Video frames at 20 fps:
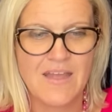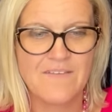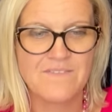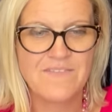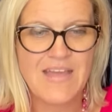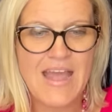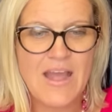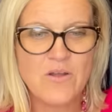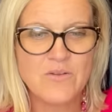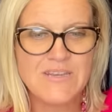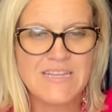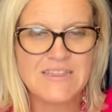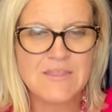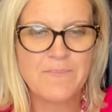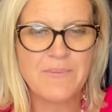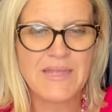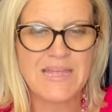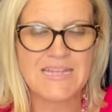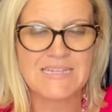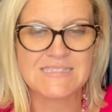Found at the
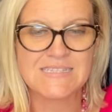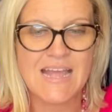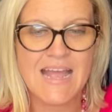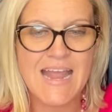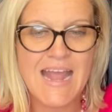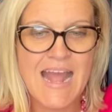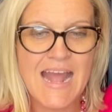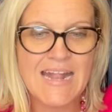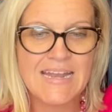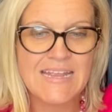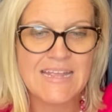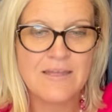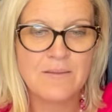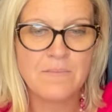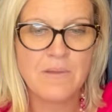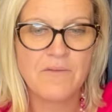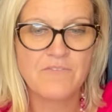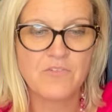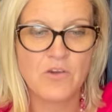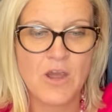bins. I had
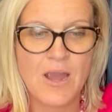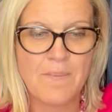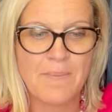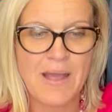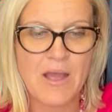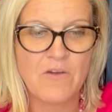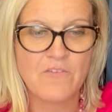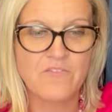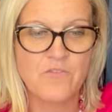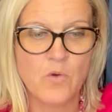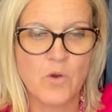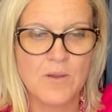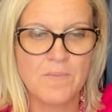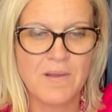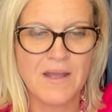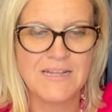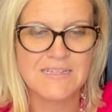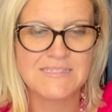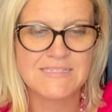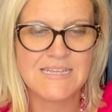him for about four
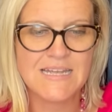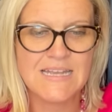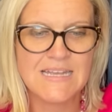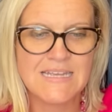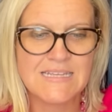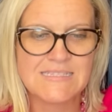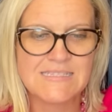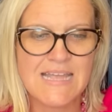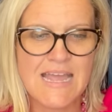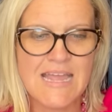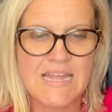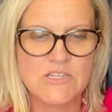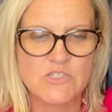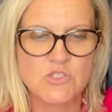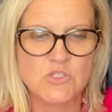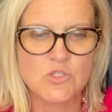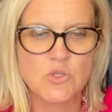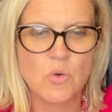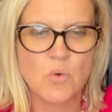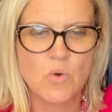months. It is a
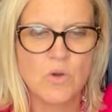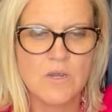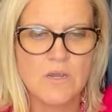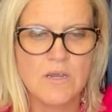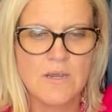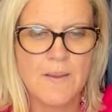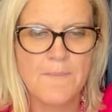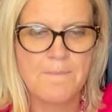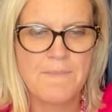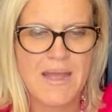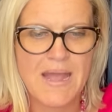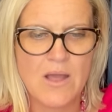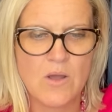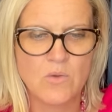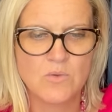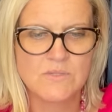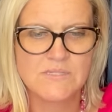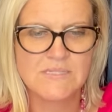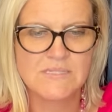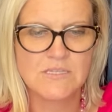
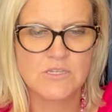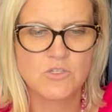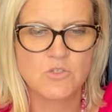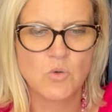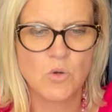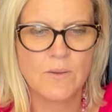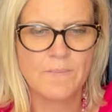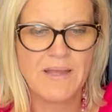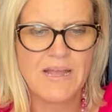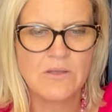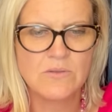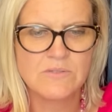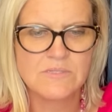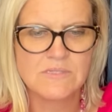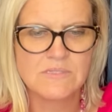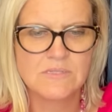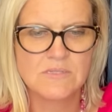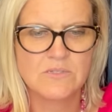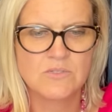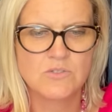dormouse,
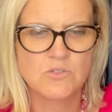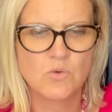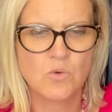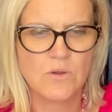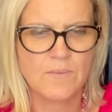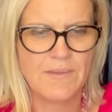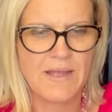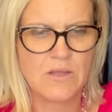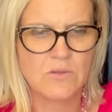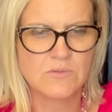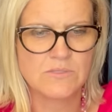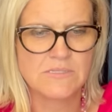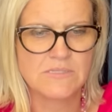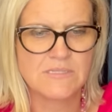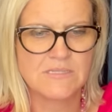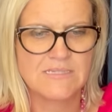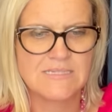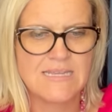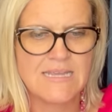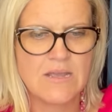dormouse,
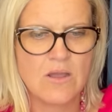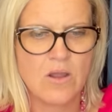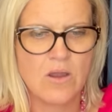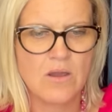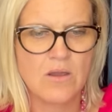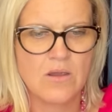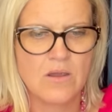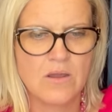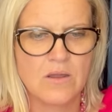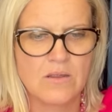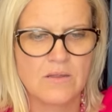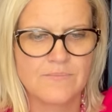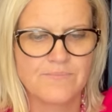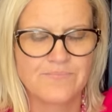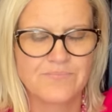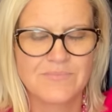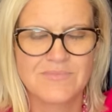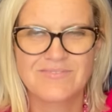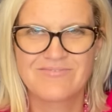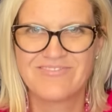dormouse, D-R,
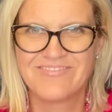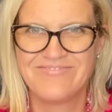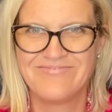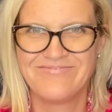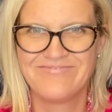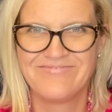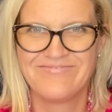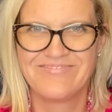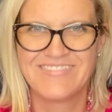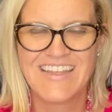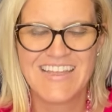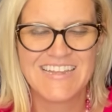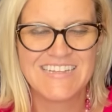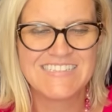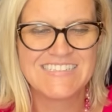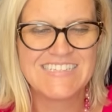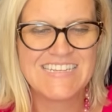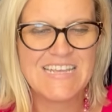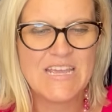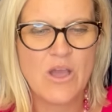
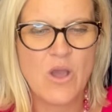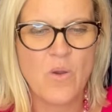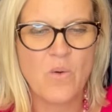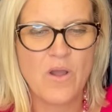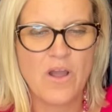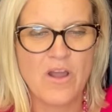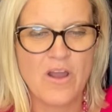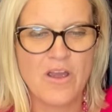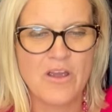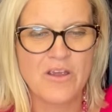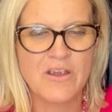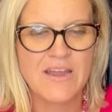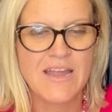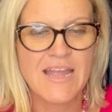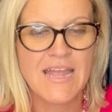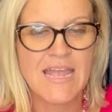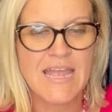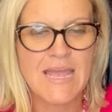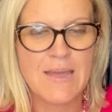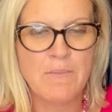
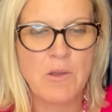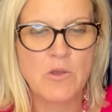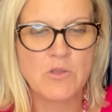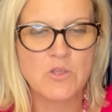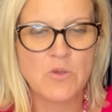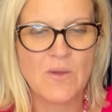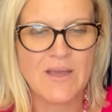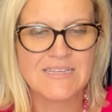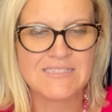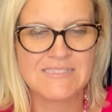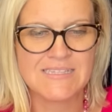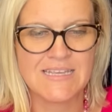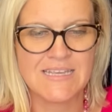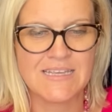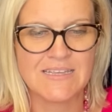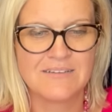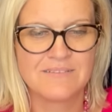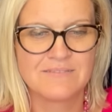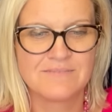D-O-R-M-O-U-S-E.